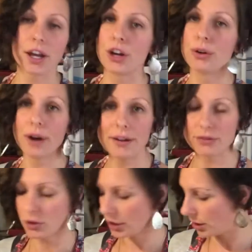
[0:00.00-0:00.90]
Great
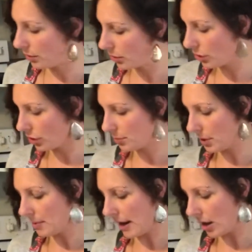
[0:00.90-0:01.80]
for you. Good
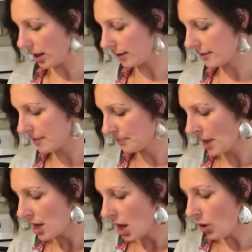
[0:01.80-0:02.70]
prebiotics.
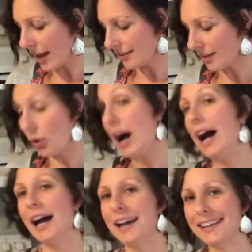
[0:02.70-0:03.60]
Okay, so
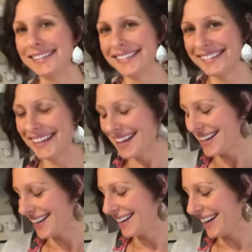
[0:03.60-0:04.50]

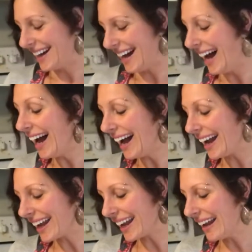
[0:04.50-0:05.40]

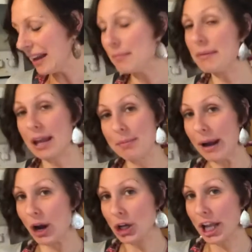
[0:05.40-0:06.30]
I make my
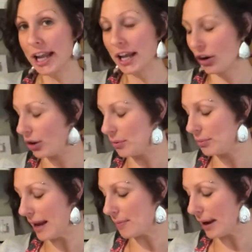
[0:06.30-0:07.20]

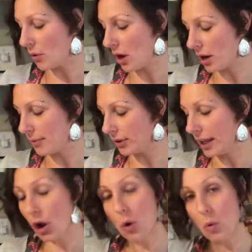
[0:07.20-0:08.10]

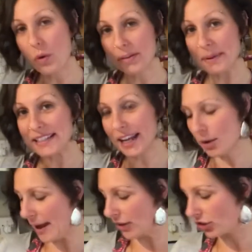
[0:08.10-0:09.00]
guacamole with a potato
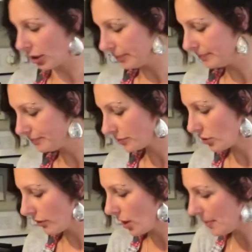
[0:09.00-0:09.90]
masher.
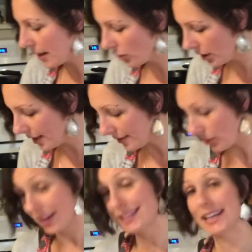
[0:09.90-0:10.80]
So I've got my ingredients in
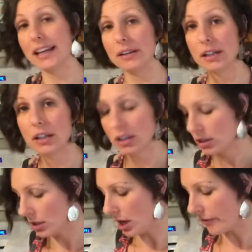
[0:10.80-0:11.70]
it. That's it.
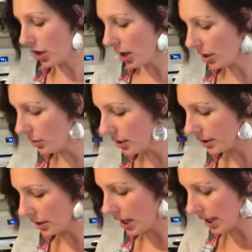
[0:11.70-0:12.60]
Avocado,
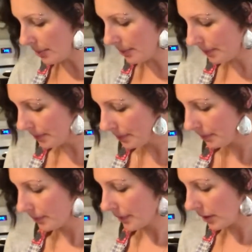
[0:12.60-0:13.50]
lime,
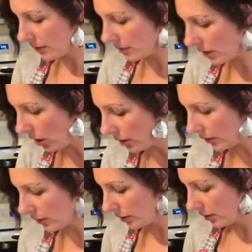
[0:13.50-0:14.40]

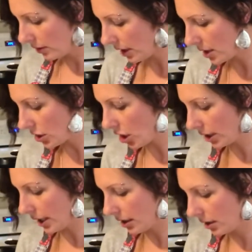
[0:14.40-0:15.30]
salt, and garlic.